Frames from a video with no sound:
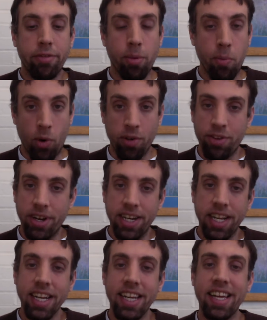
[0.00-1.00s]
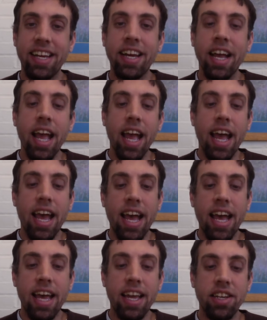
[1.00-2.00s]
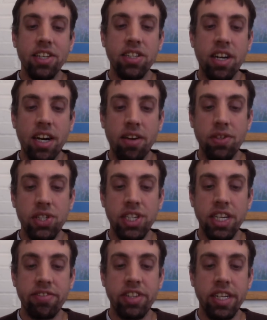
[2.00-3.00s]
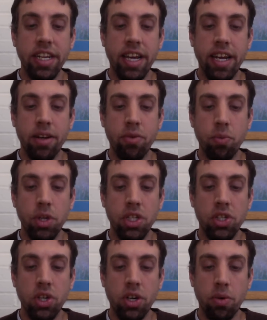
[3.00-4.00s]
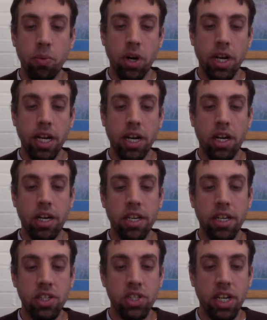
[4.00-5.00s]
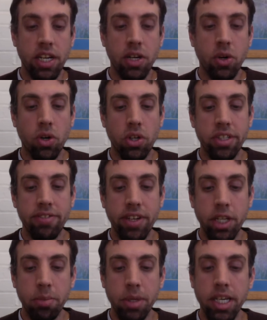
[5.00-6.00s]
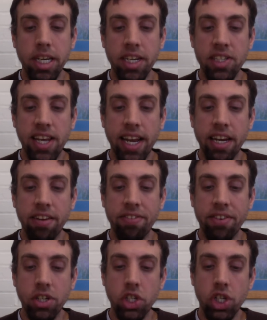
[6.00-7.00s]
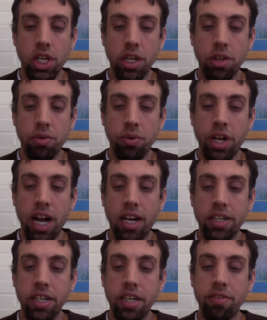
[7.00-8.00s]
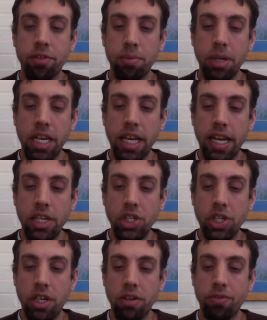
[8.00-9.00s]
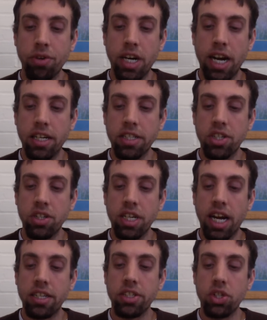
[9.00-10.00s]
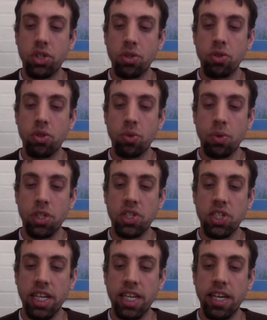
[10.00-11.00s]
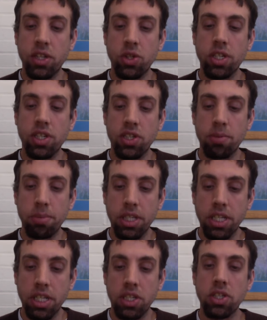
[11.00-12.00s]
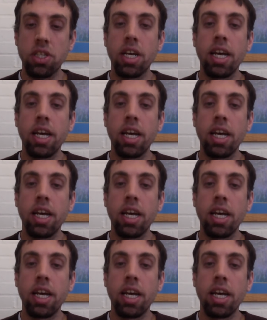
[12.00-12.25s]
for more funding and received it, and we started working on a study called Developing Executive Functioning Through Cognitive Remediation for College Students with Psychiatric Disabilities.